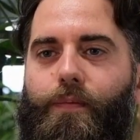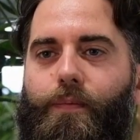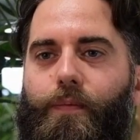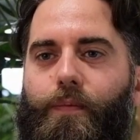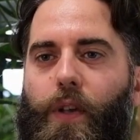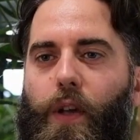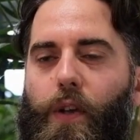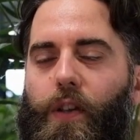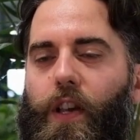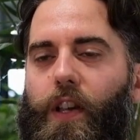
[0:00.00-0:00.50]

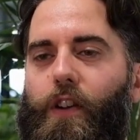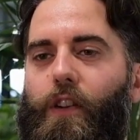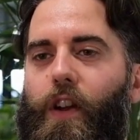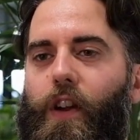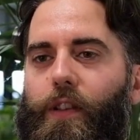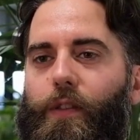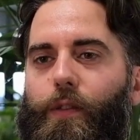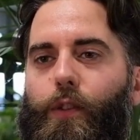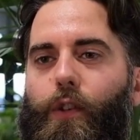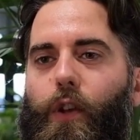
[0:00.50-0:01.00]
Okay,
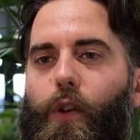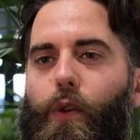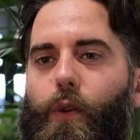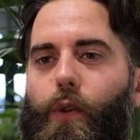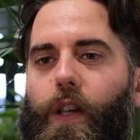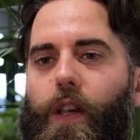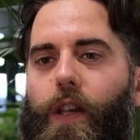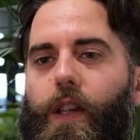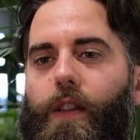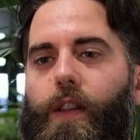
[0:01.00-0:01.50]
great. So
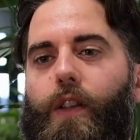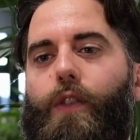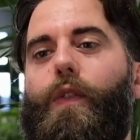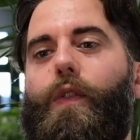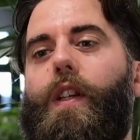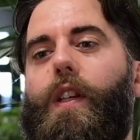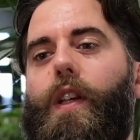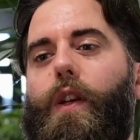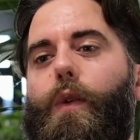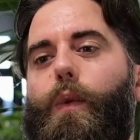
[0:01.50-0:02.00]
in this
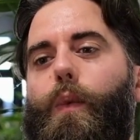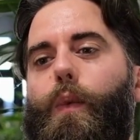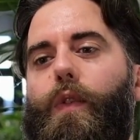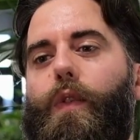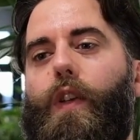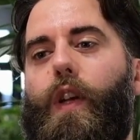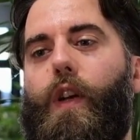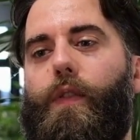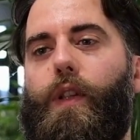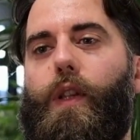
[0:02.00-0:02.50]
video,
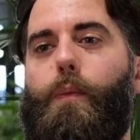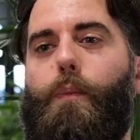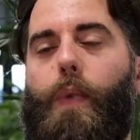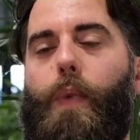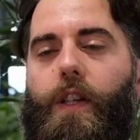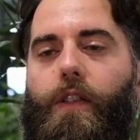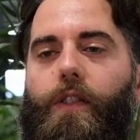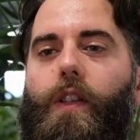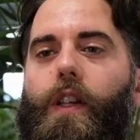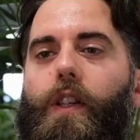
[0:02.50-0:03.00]
we've covered the
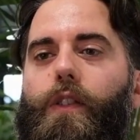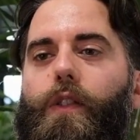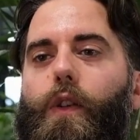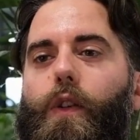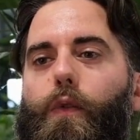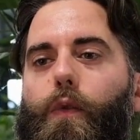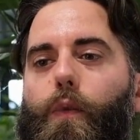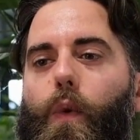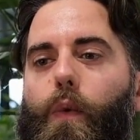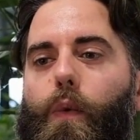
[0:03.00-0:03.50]
basics
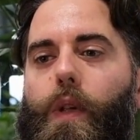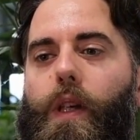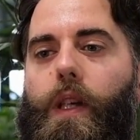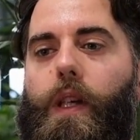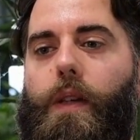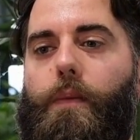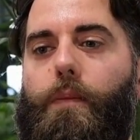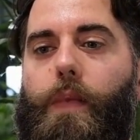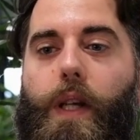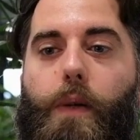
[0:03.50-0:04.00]
of what
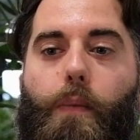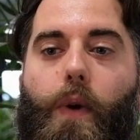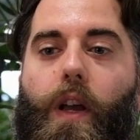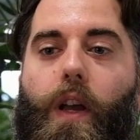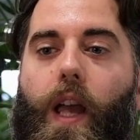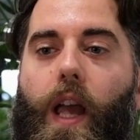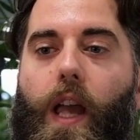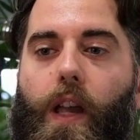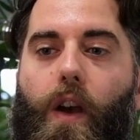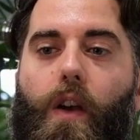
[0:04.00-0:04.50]
we mean
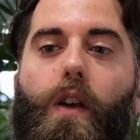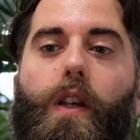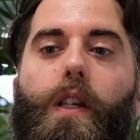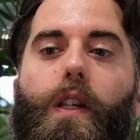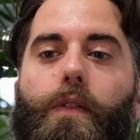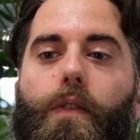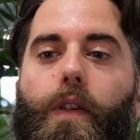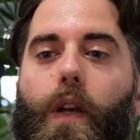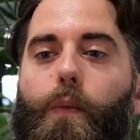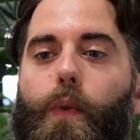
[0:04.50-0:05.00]
by
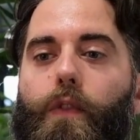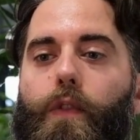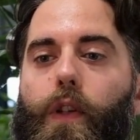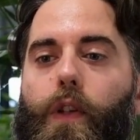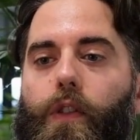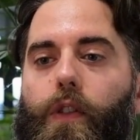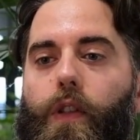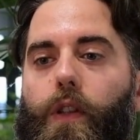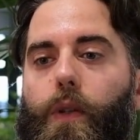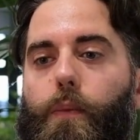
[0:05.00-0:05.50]
AI, and we've
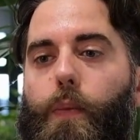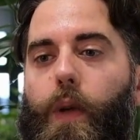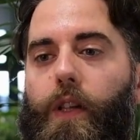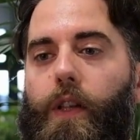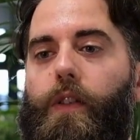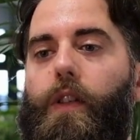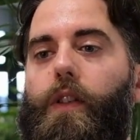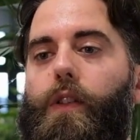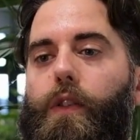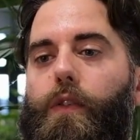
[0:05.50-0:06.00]
looked at the
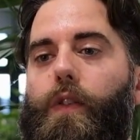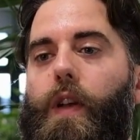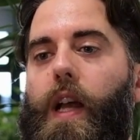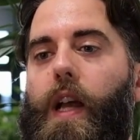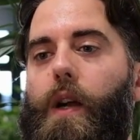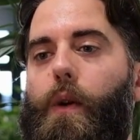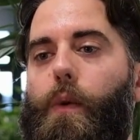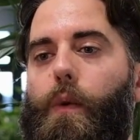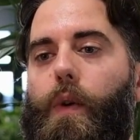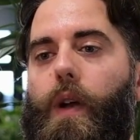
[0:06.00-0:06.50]
basics of
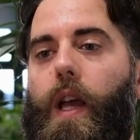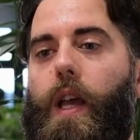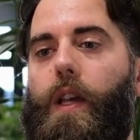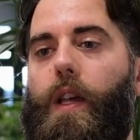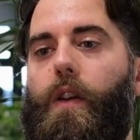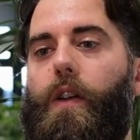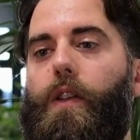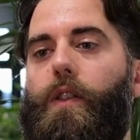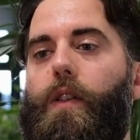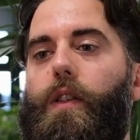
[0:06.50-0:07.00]
how
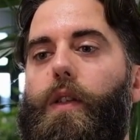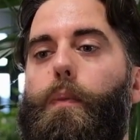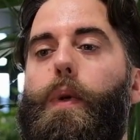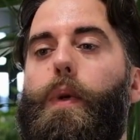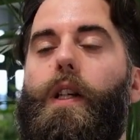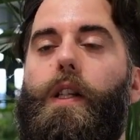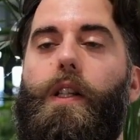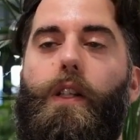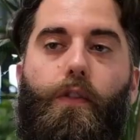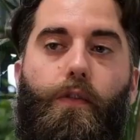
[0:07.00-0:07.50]
AIs are
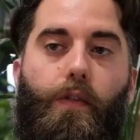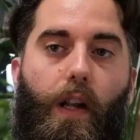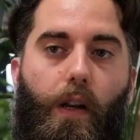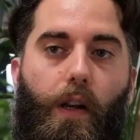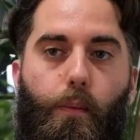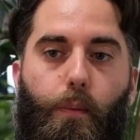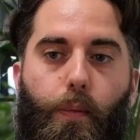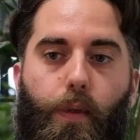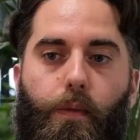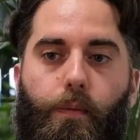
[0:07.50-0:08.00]
typically
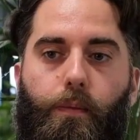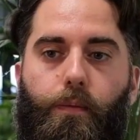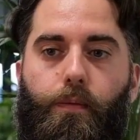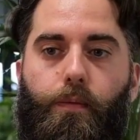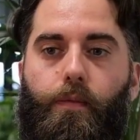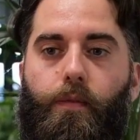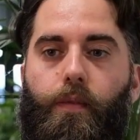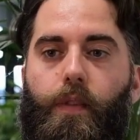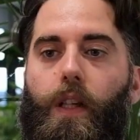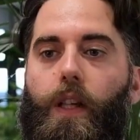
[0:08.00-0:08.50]
developed.
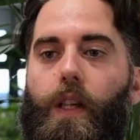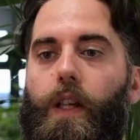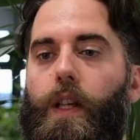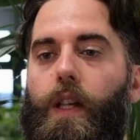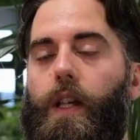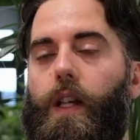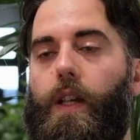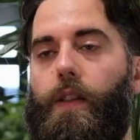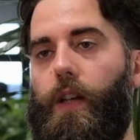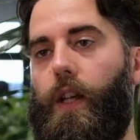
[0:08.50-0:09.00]

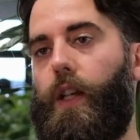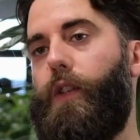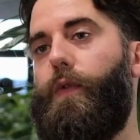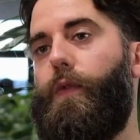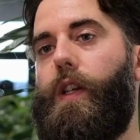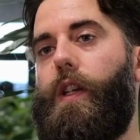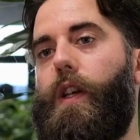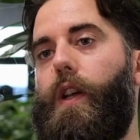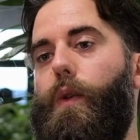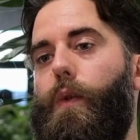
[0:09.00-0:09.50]
In the next
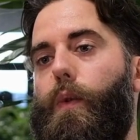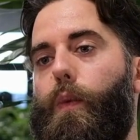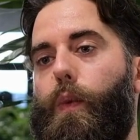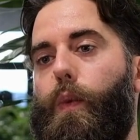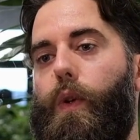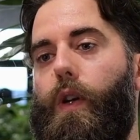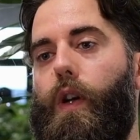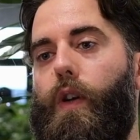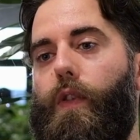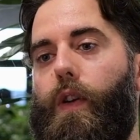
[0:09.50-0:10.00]
video,
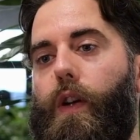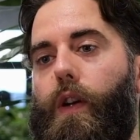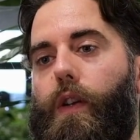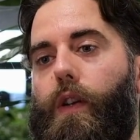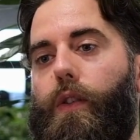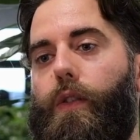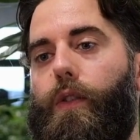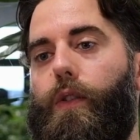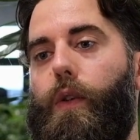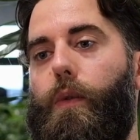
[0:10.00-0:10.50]
we'll
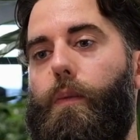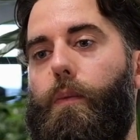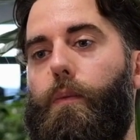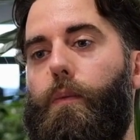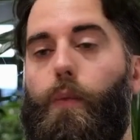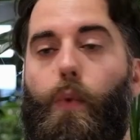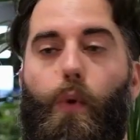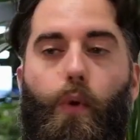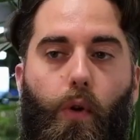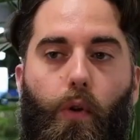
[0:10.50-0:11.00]
cover
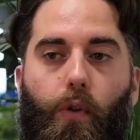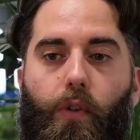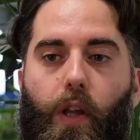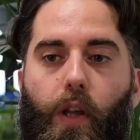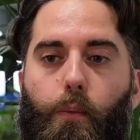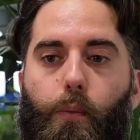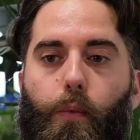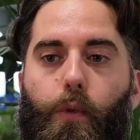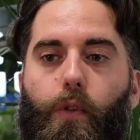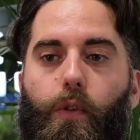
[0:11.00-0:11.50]
some more
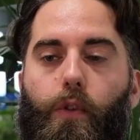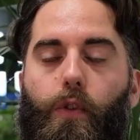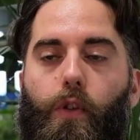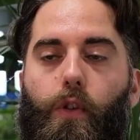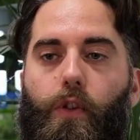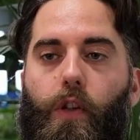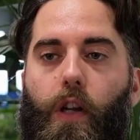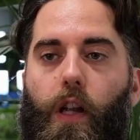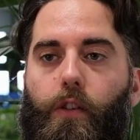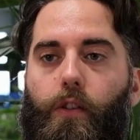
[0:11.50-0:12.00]
concepts
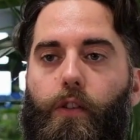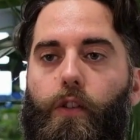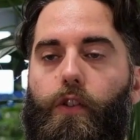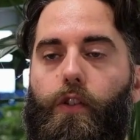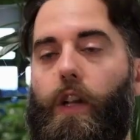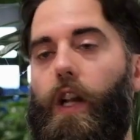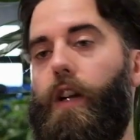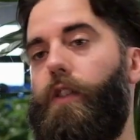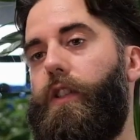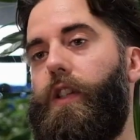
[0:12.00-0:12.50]
such as
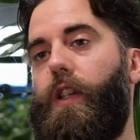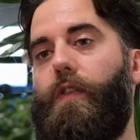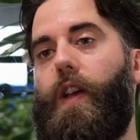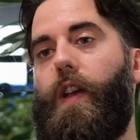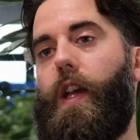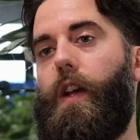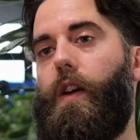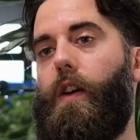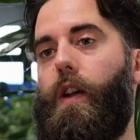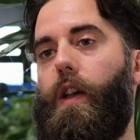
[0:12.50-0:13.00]
generative
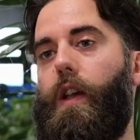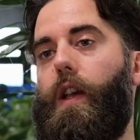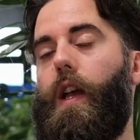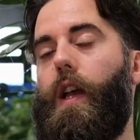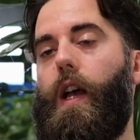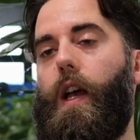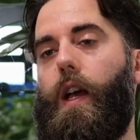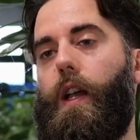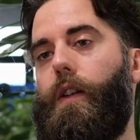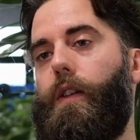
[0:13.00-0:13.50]
AI
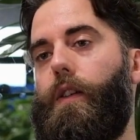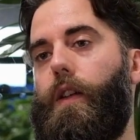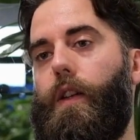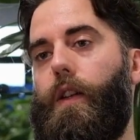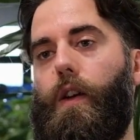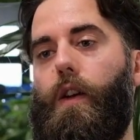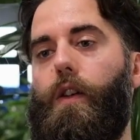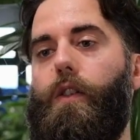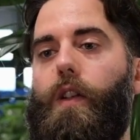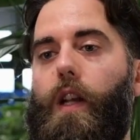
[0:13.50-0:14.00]
and
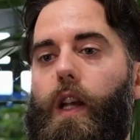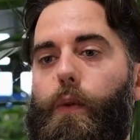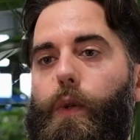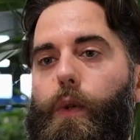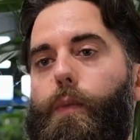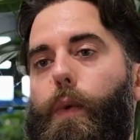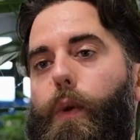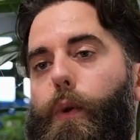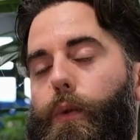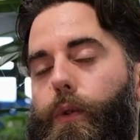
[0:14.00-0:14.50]
large
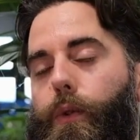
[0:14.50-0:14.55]
language models.